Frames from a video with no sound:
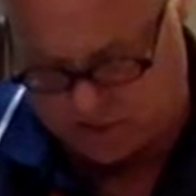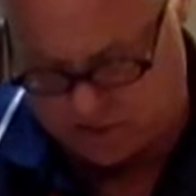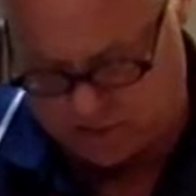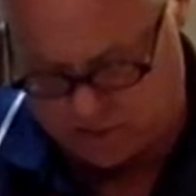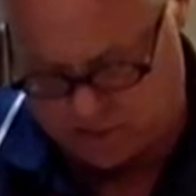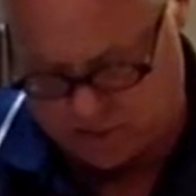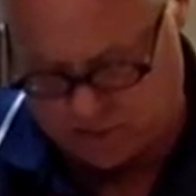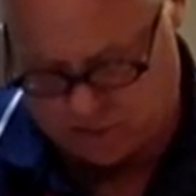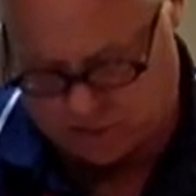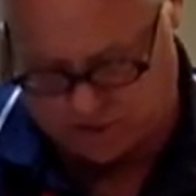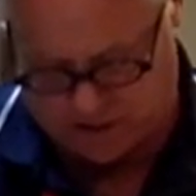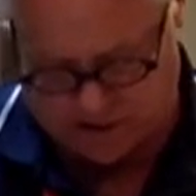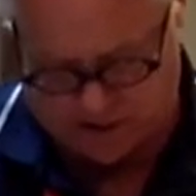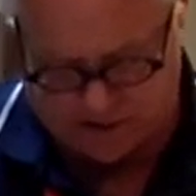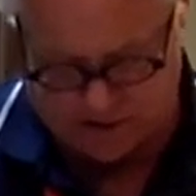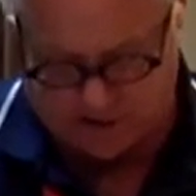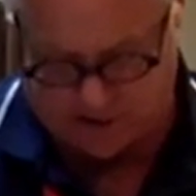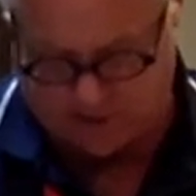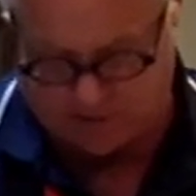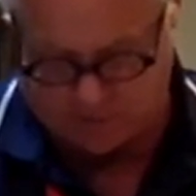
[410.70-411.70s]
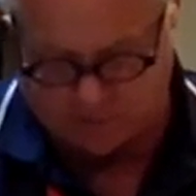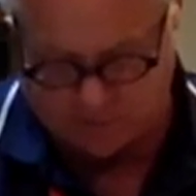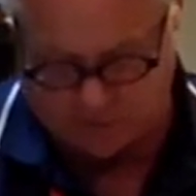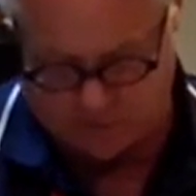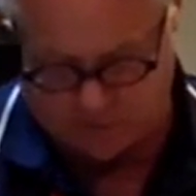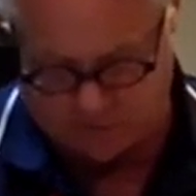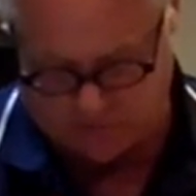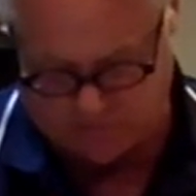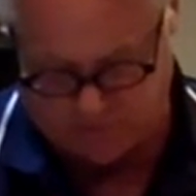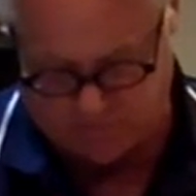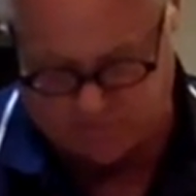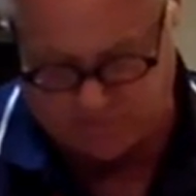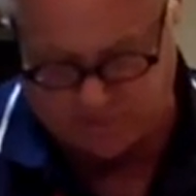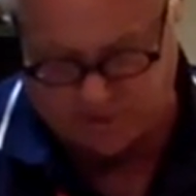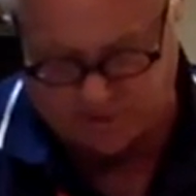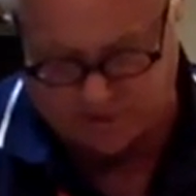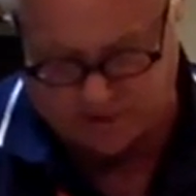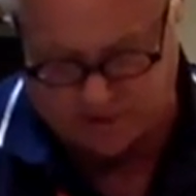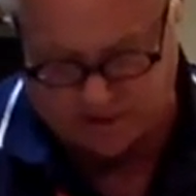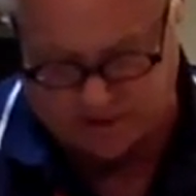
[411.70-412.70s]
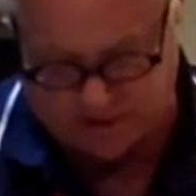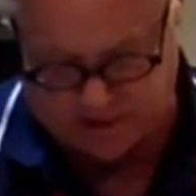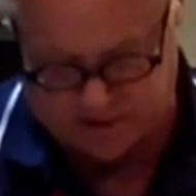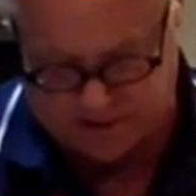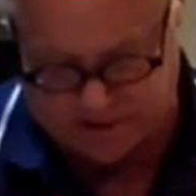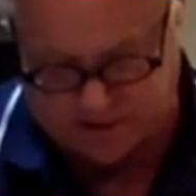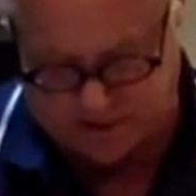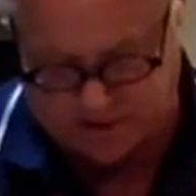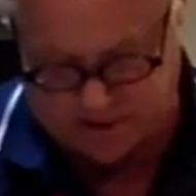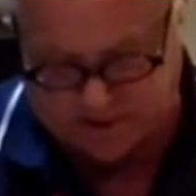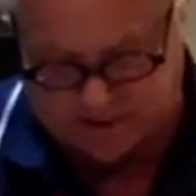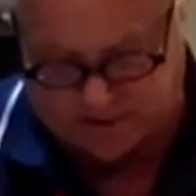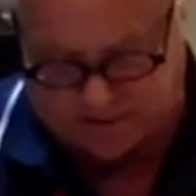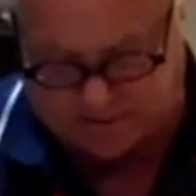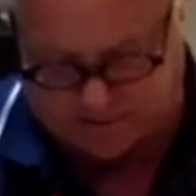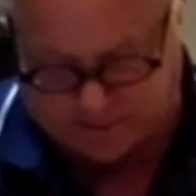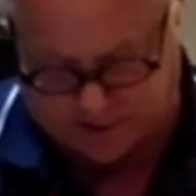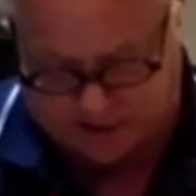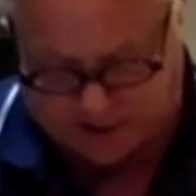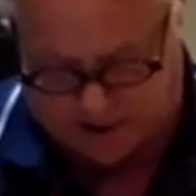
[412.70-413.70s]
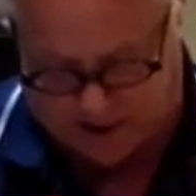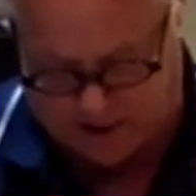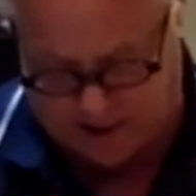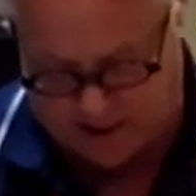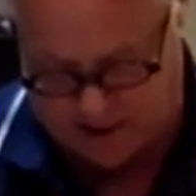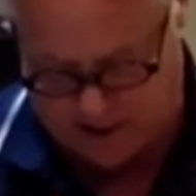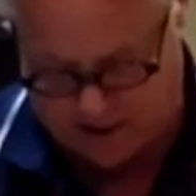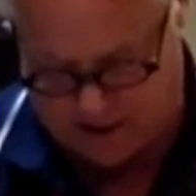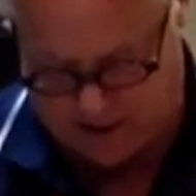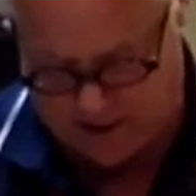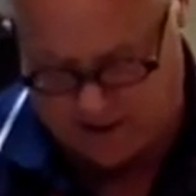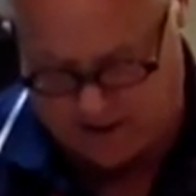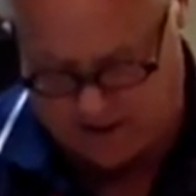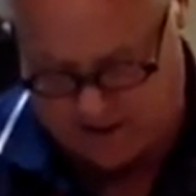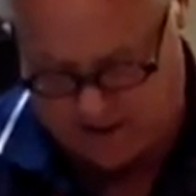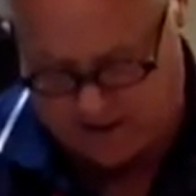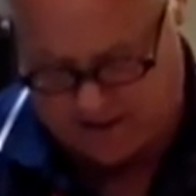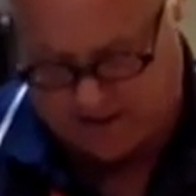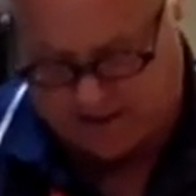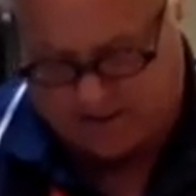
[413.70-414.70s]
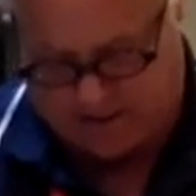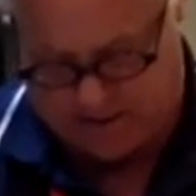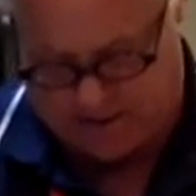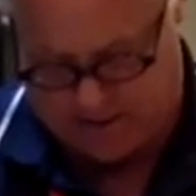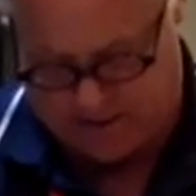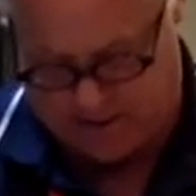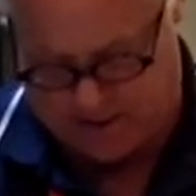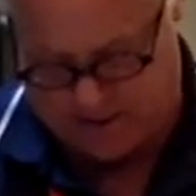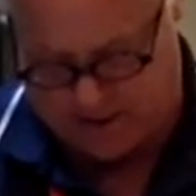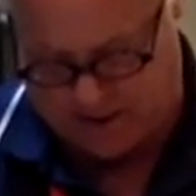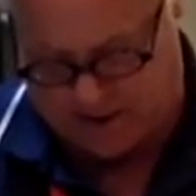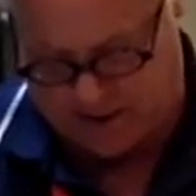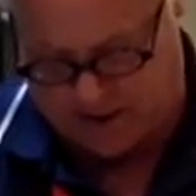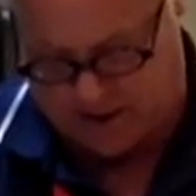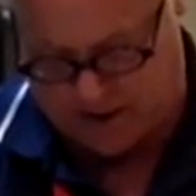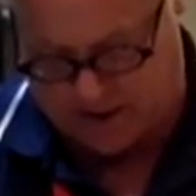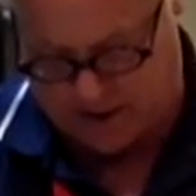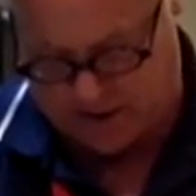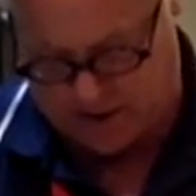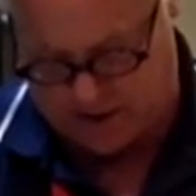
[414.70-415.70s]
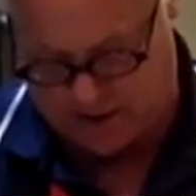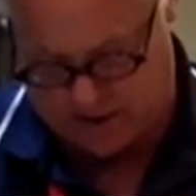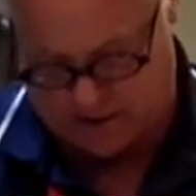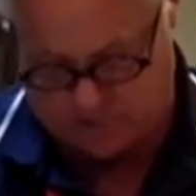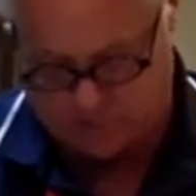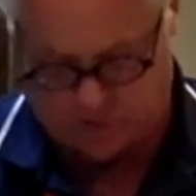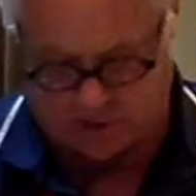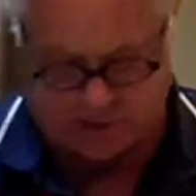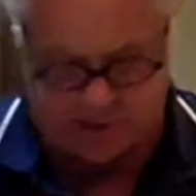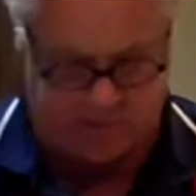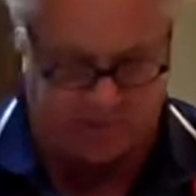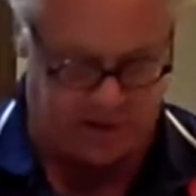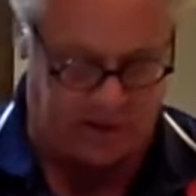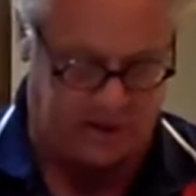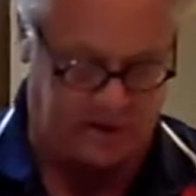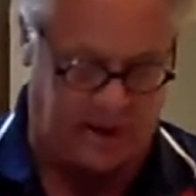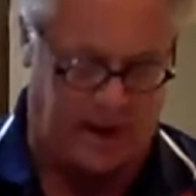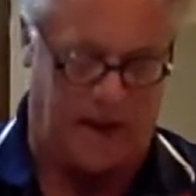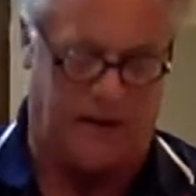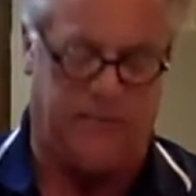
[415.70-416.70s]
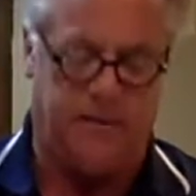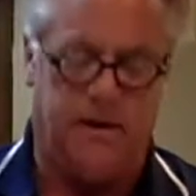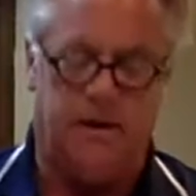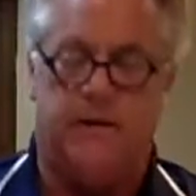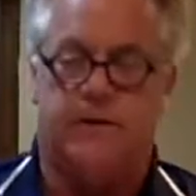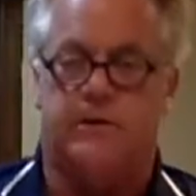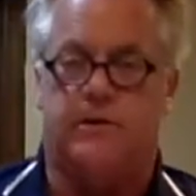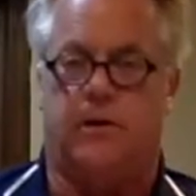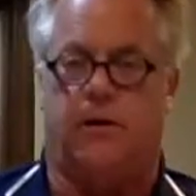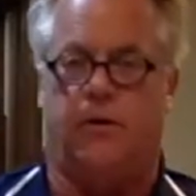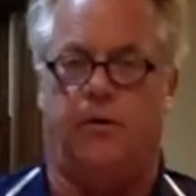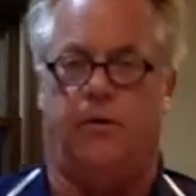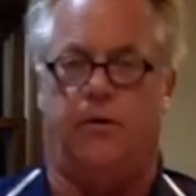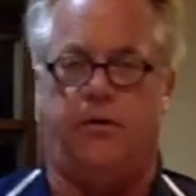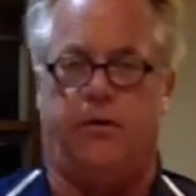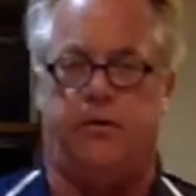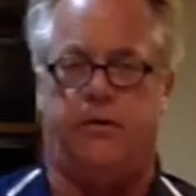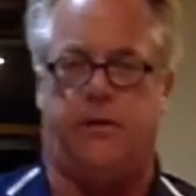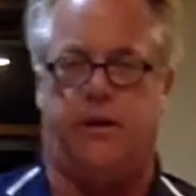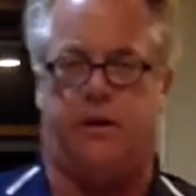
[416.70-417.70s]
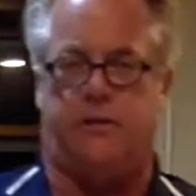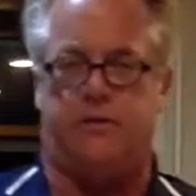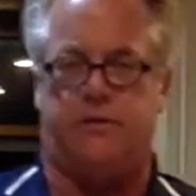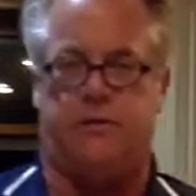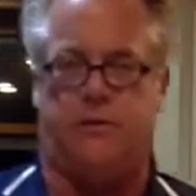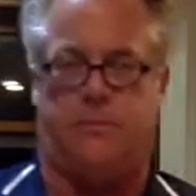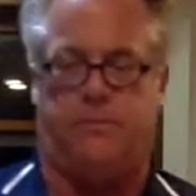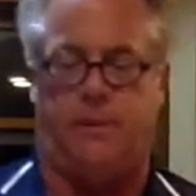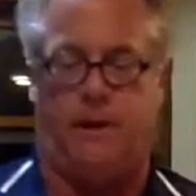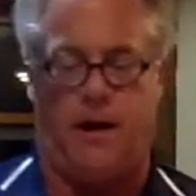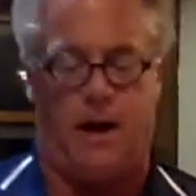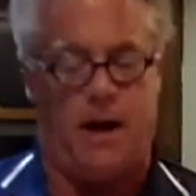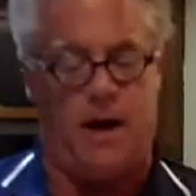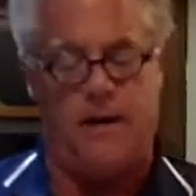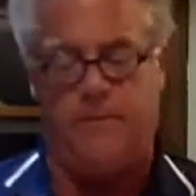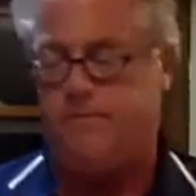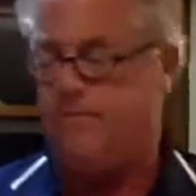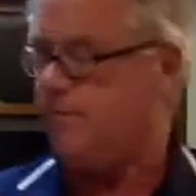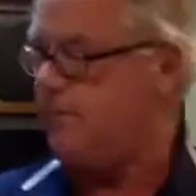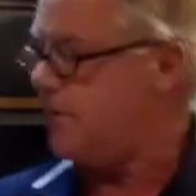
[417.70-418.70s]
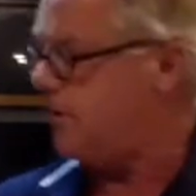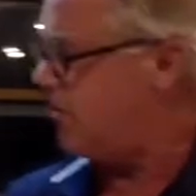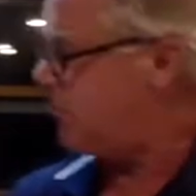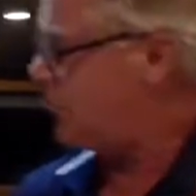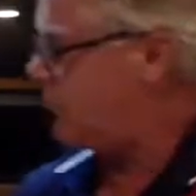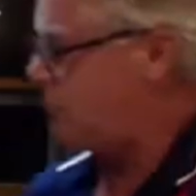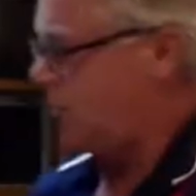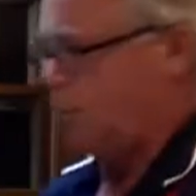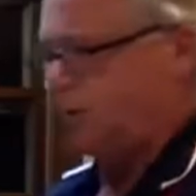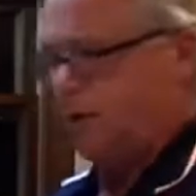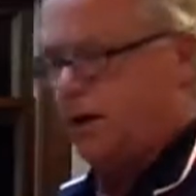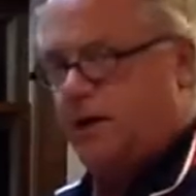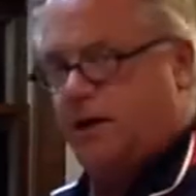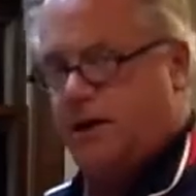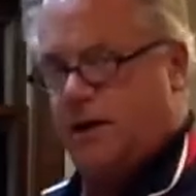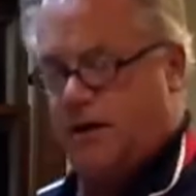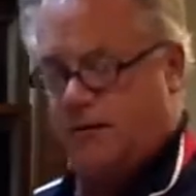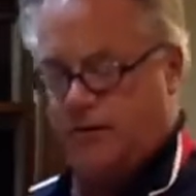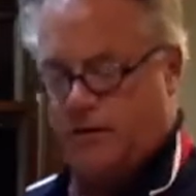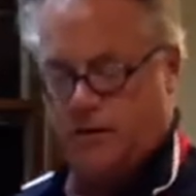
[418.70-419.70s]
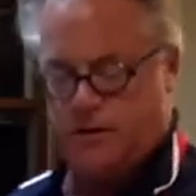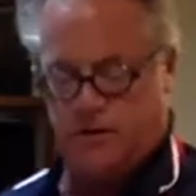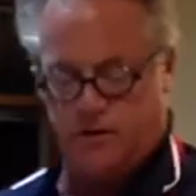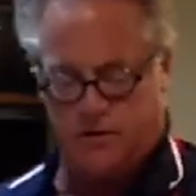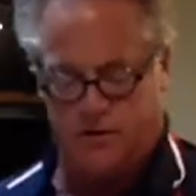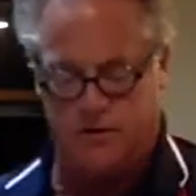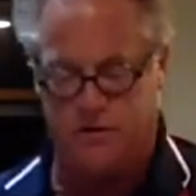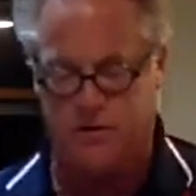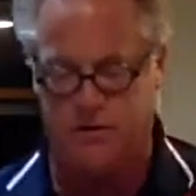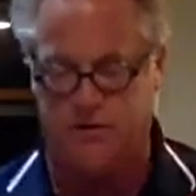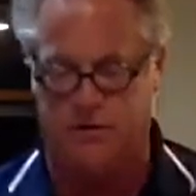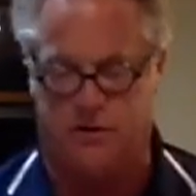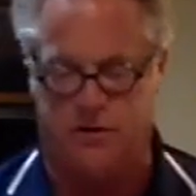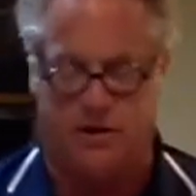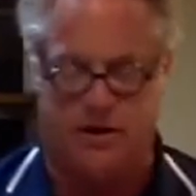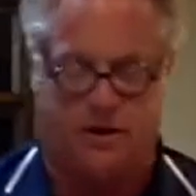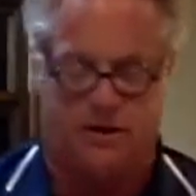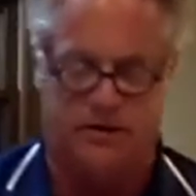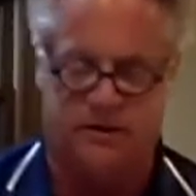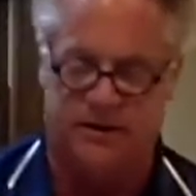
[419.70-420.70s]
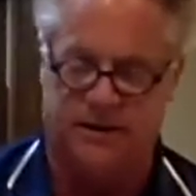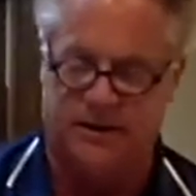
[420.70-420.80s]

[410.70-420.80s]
you will end up with a very nice tasty pie. And we'll leave it at that. So there's your pie. Throw it in the oven and you're good to go.